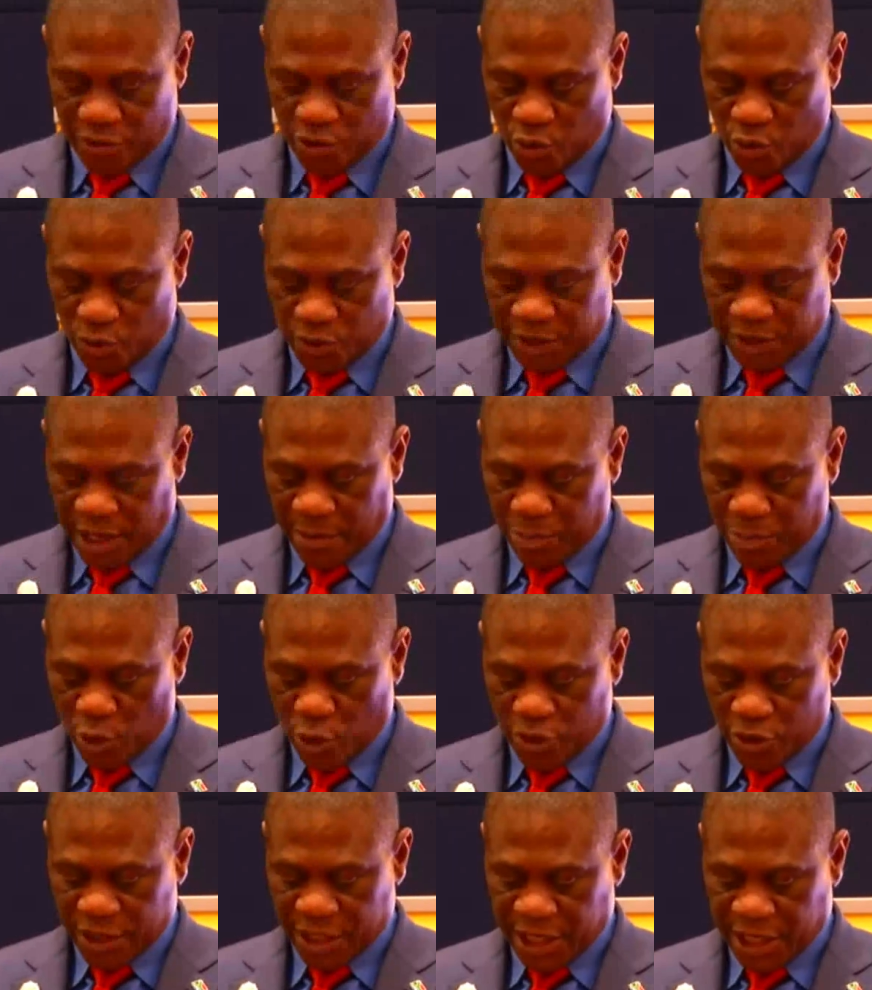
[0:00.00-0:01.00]
to
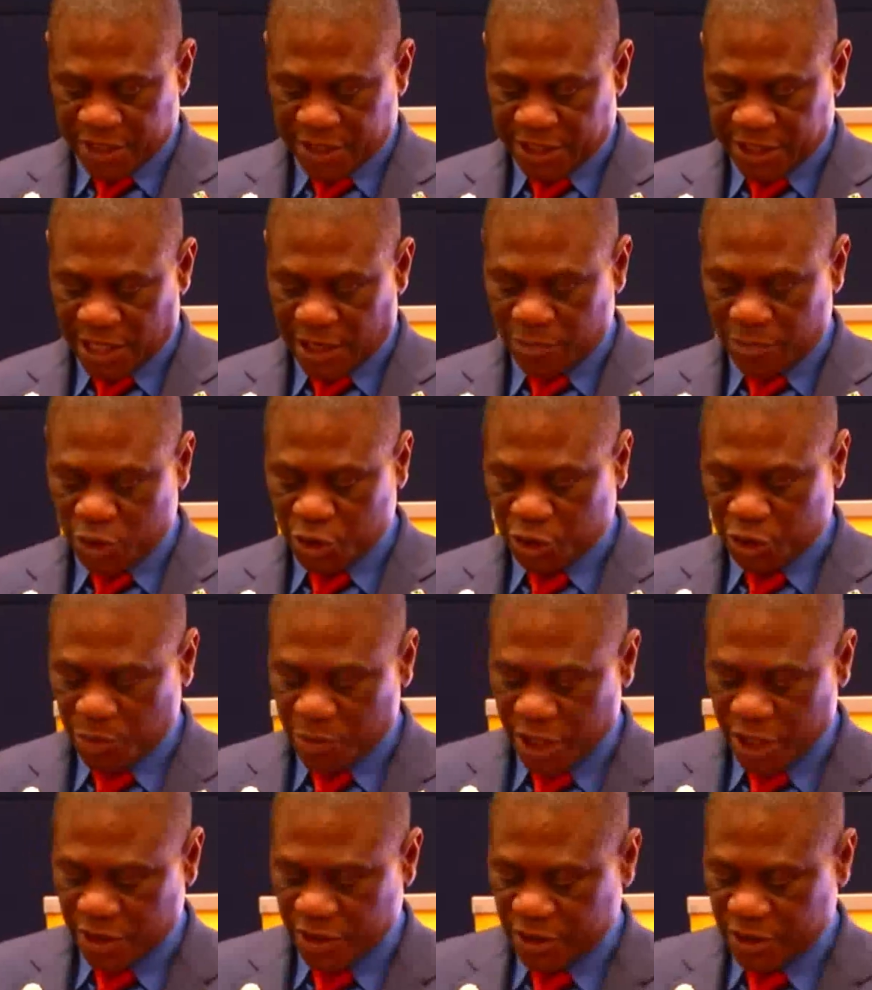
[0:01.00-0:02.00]
support the
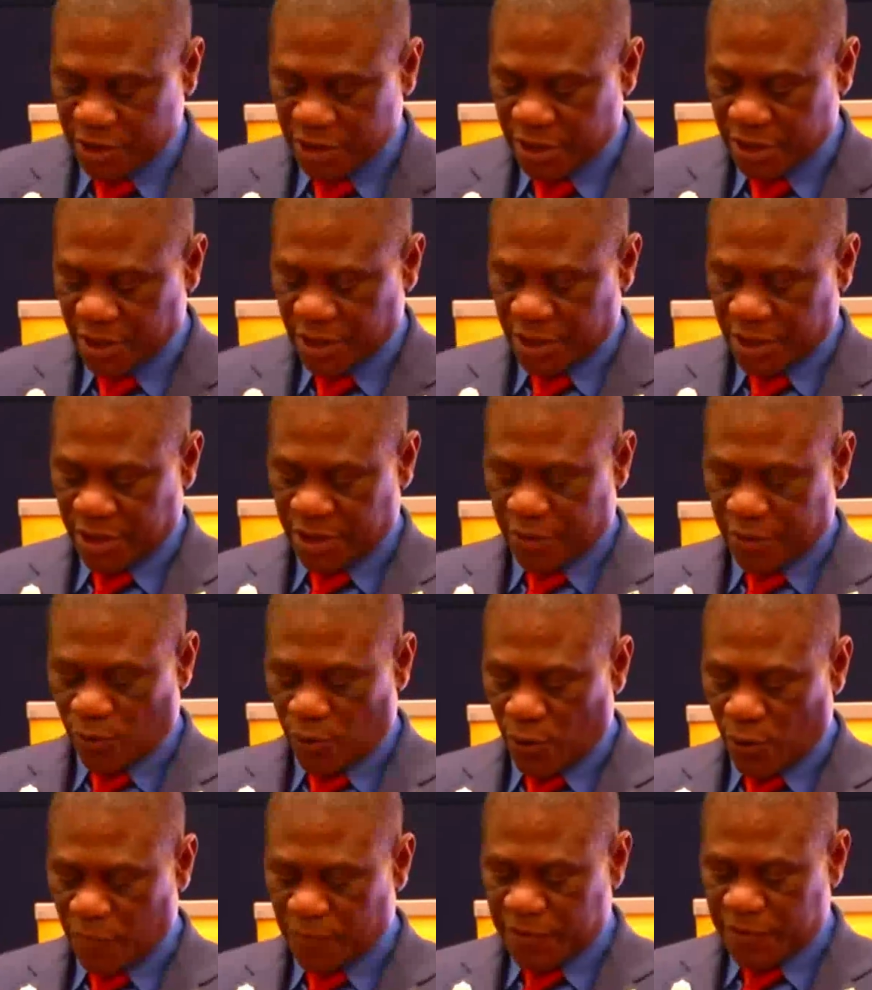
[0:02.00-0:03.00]
establishment
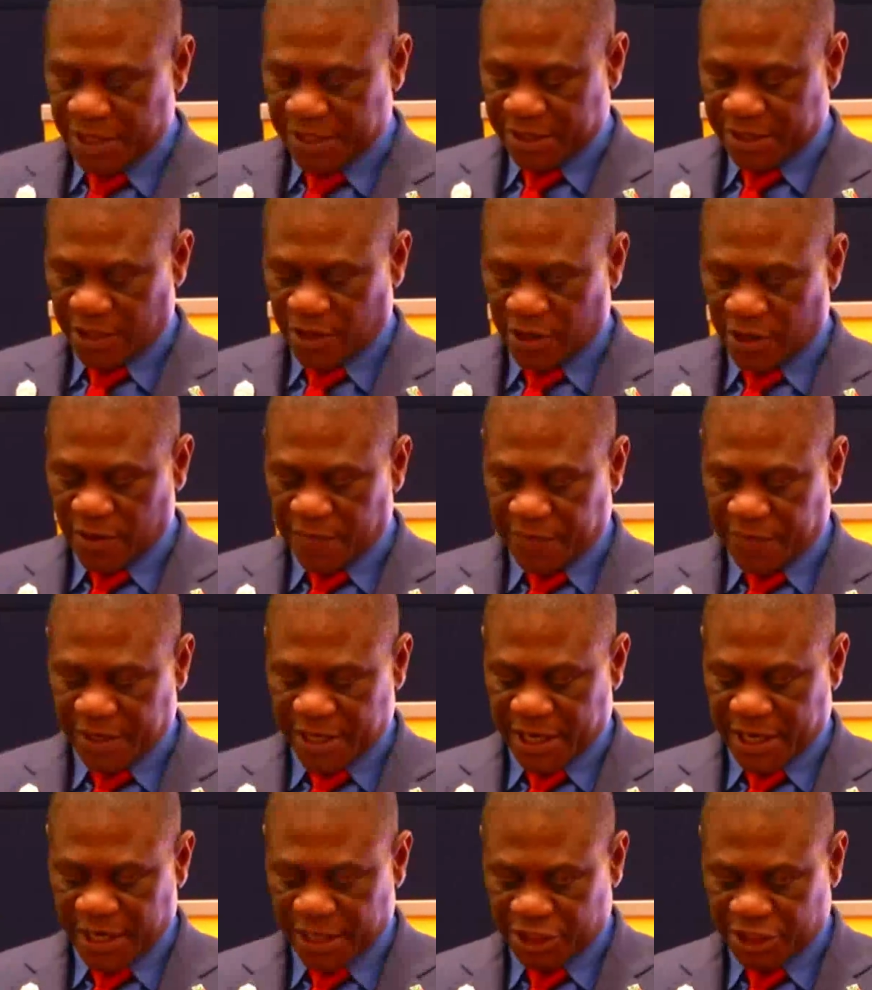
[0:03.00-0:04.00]
of the South
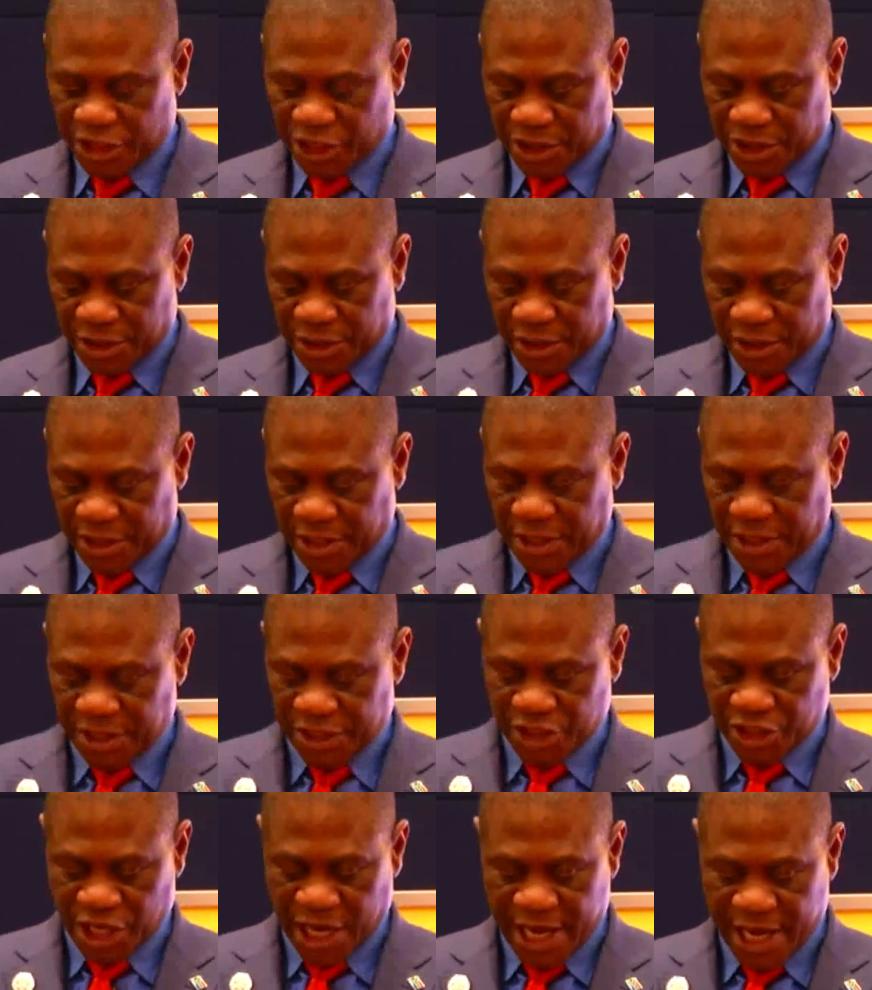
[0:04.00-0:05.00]
Africa
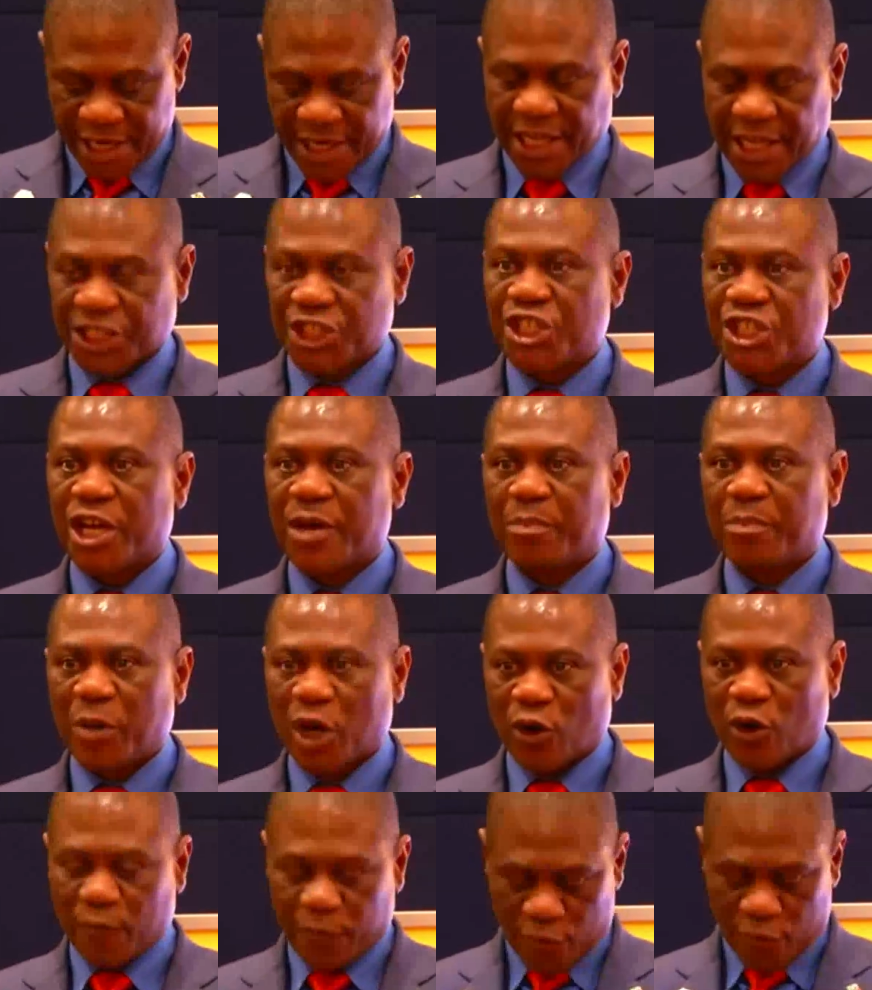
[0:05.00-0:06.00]
China
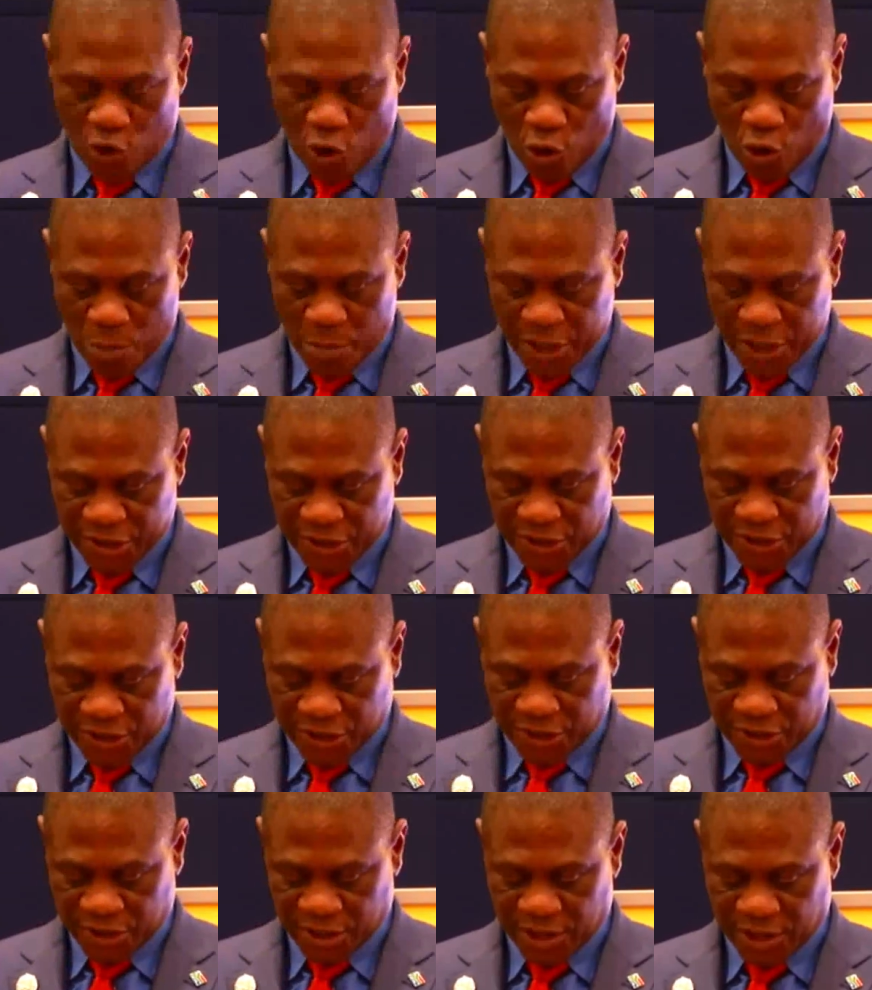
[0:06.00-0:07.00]
Chamber of
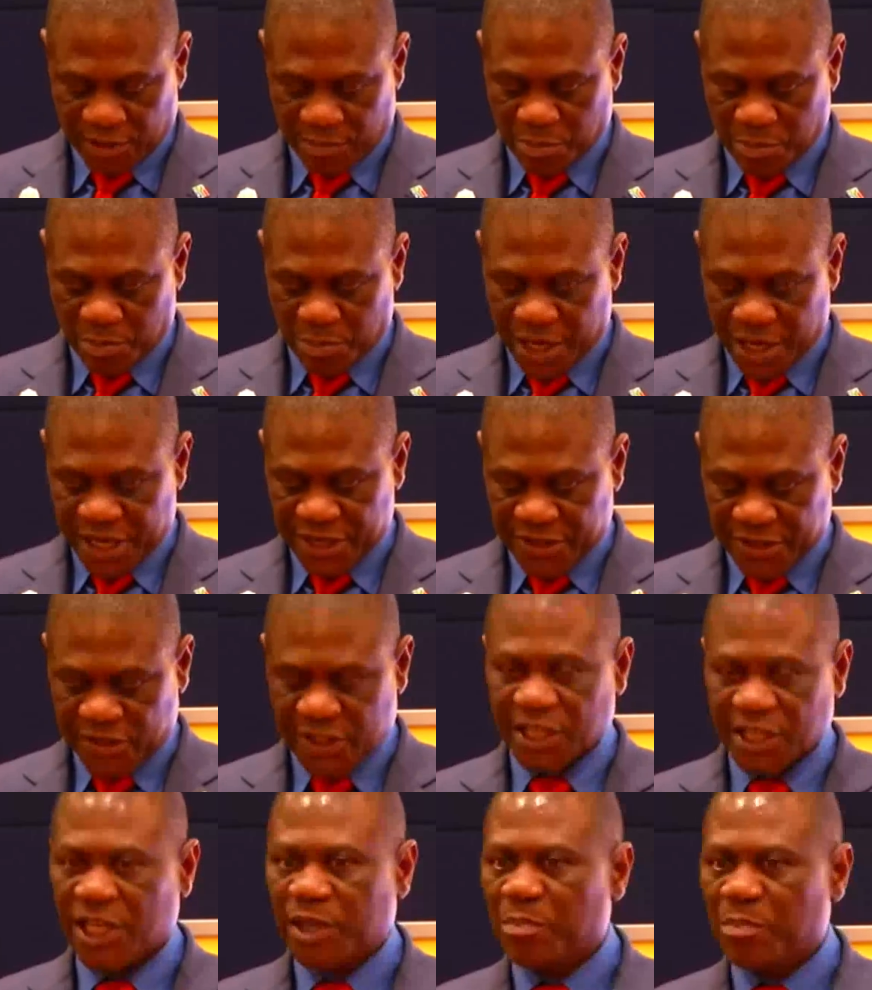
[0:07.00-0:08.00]
Commerce
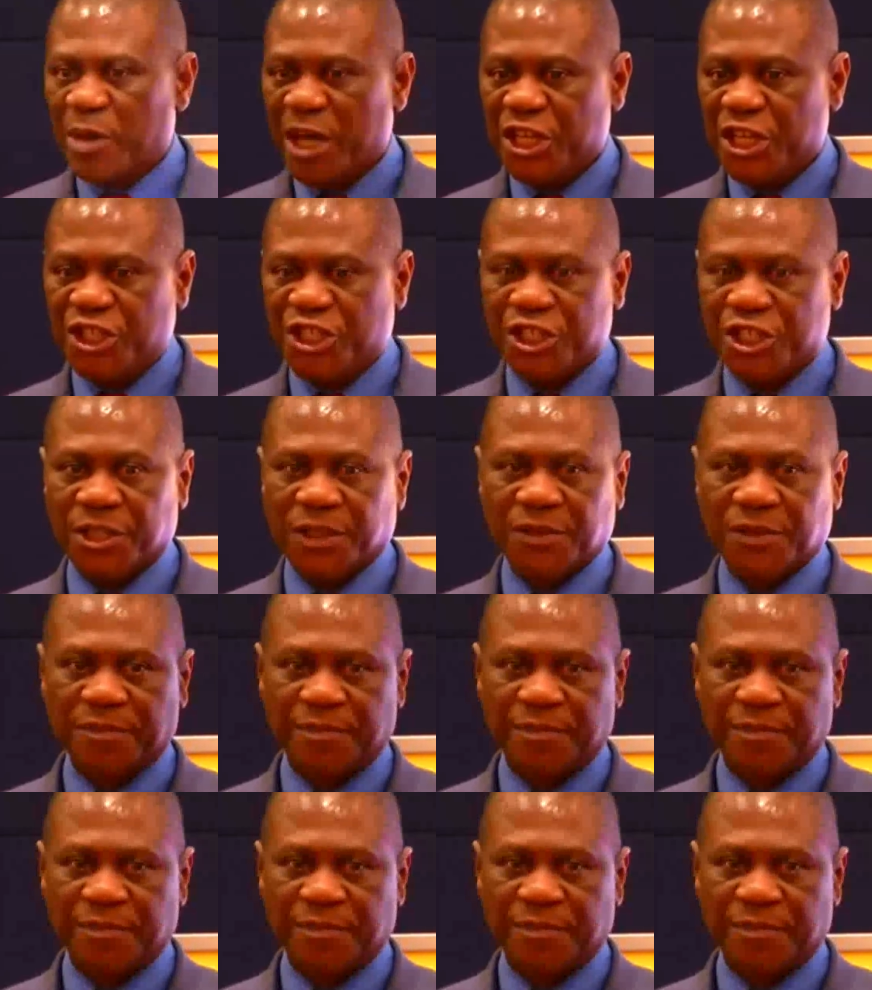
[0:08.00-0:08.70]
based in Beijing.